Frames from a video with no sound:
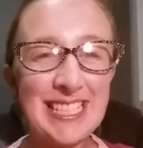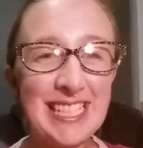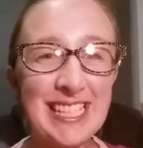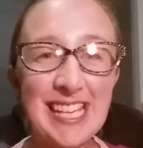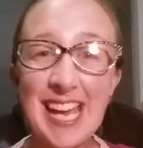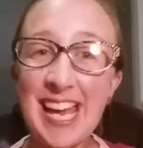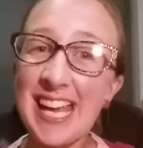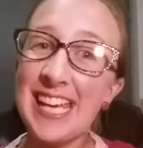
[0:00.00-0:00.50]

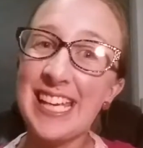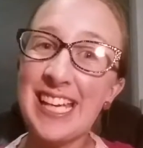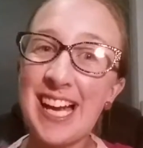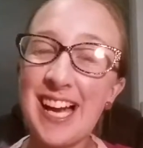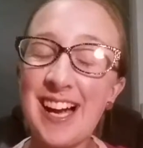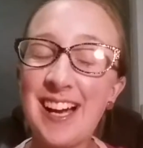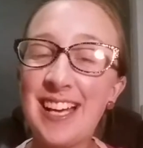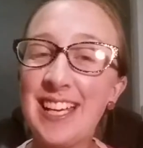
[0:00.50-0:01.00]

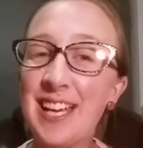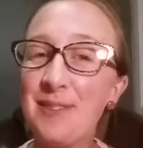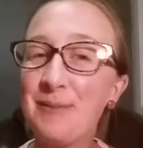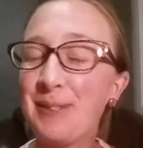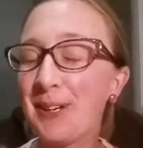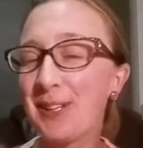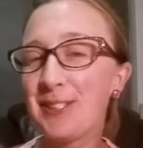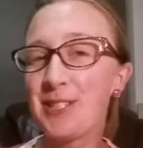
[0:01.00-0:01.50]
Today I
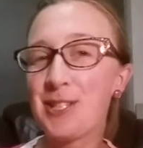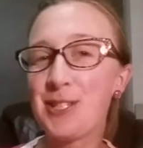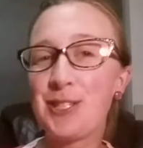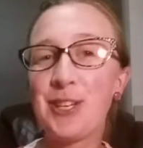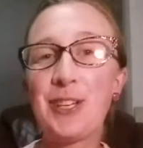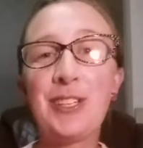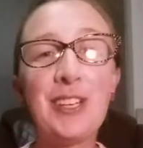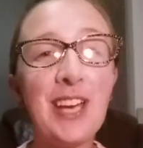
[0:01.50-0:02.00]
am going to
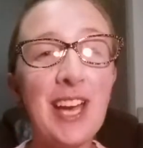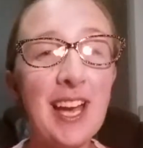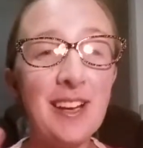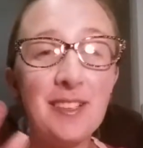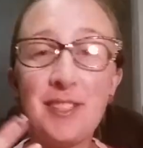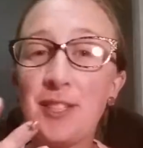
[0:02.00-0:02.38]
show you how